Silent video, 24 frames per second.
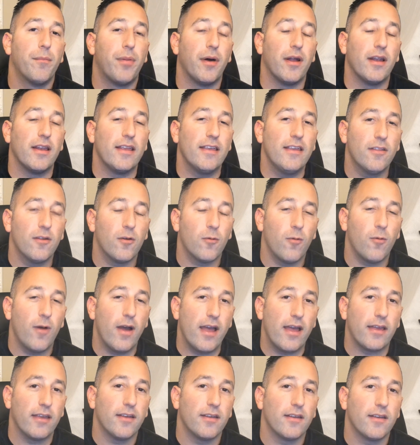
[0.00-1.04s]
But either
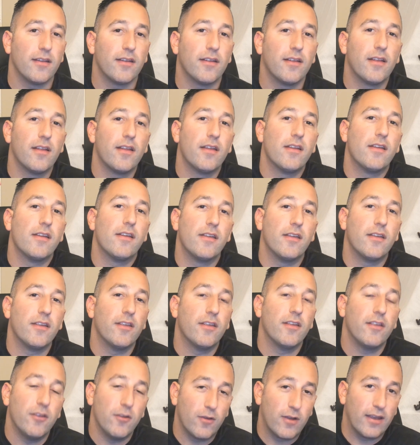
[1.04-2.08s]
way,
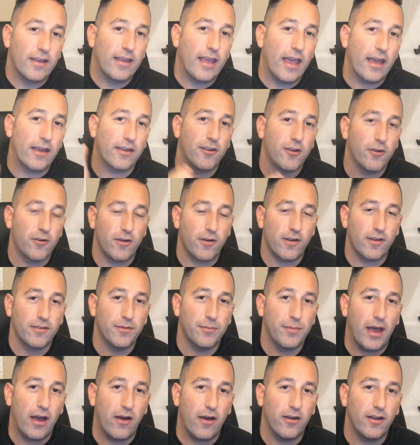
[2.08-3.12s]
you can get curious
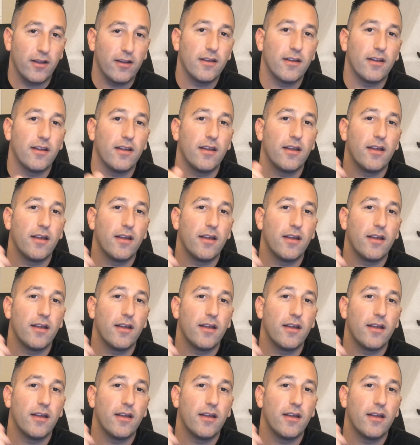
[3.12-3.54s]
about it.